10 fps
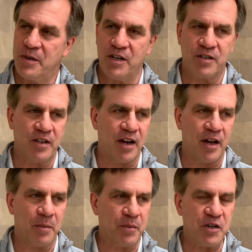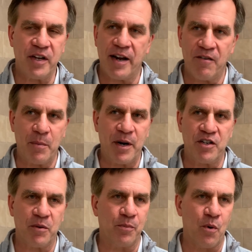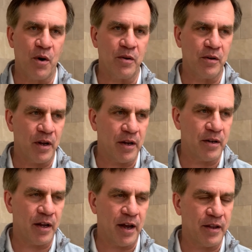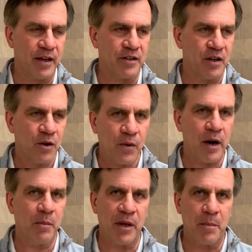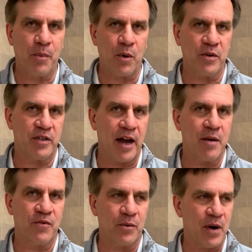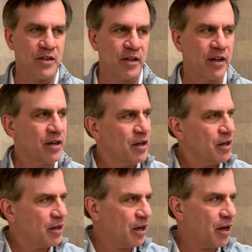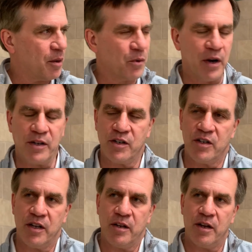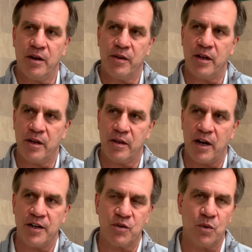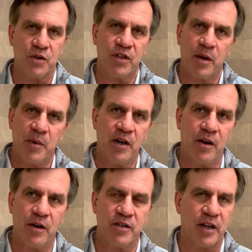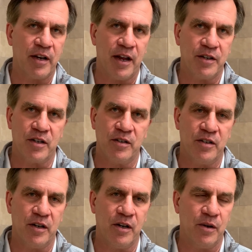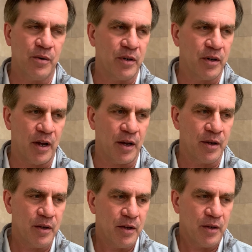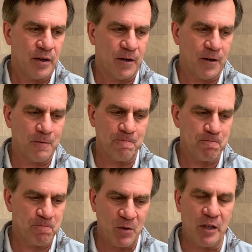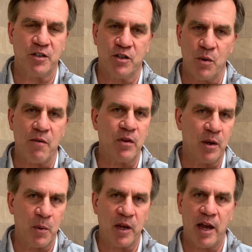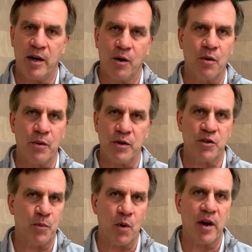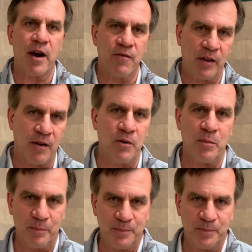Just appreciate everybody's support, and I think it's an incredibly important time for wrestling. Great to see the high school excitement here at St. Ed's continue, and let's do everything we can to grow this sport at every level.